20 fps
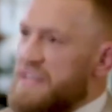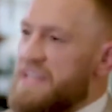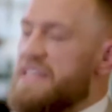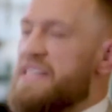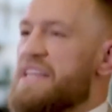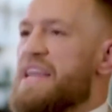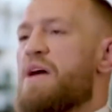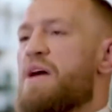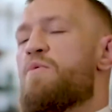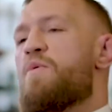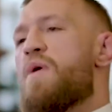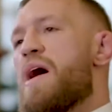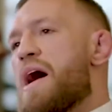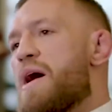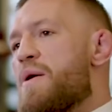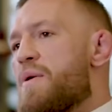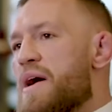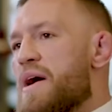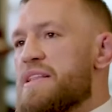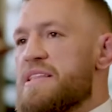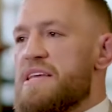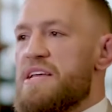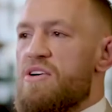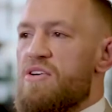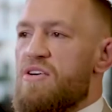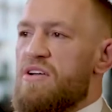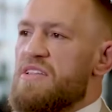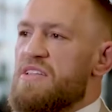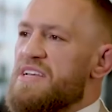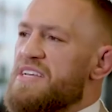fighting a guy,
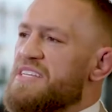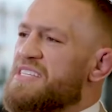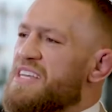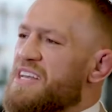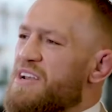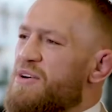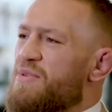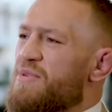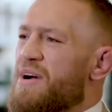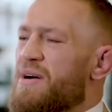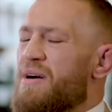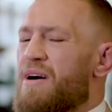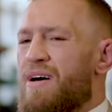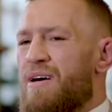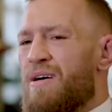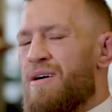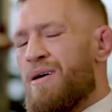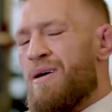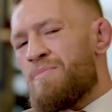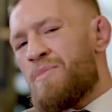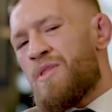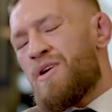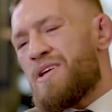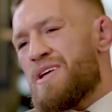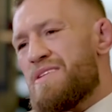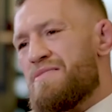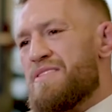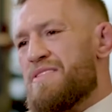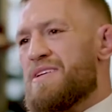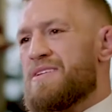Dustin Poirier, who's
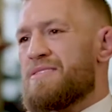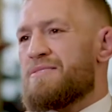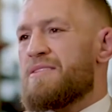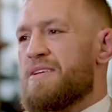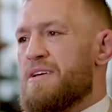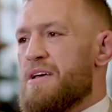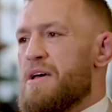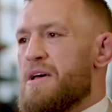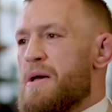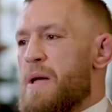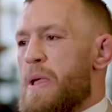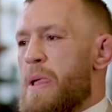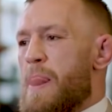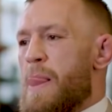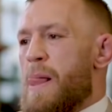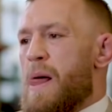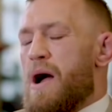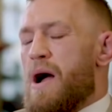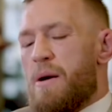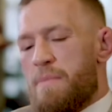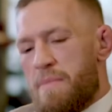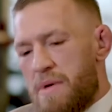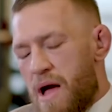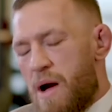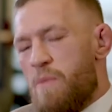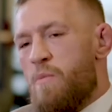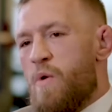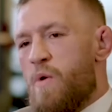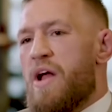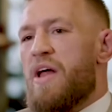5'9",
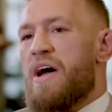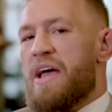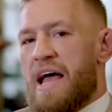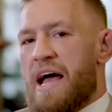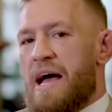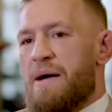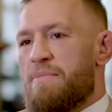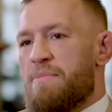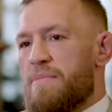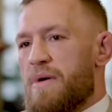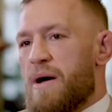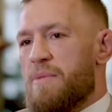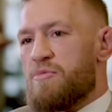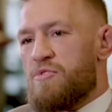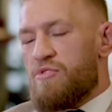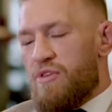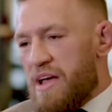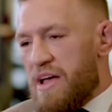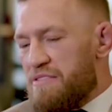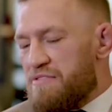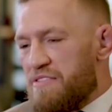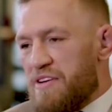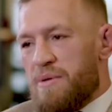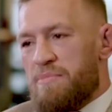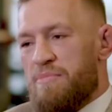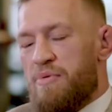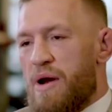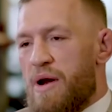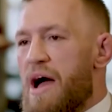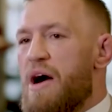155 pounds, who he
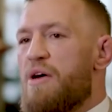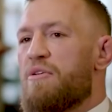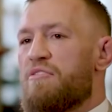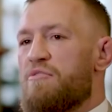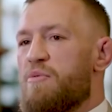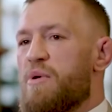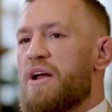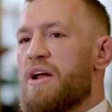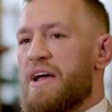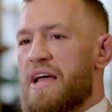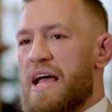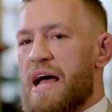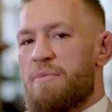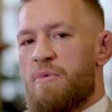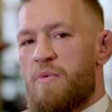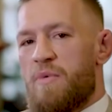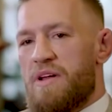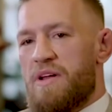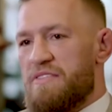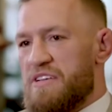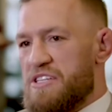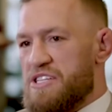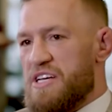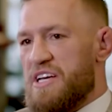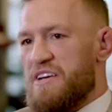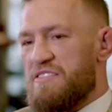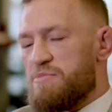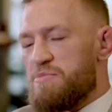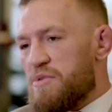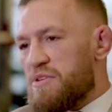TKO'd already in one round.
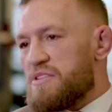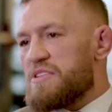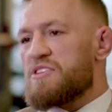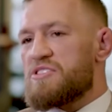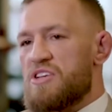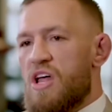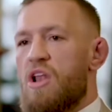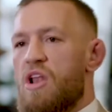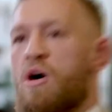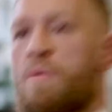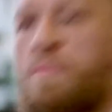He's fighting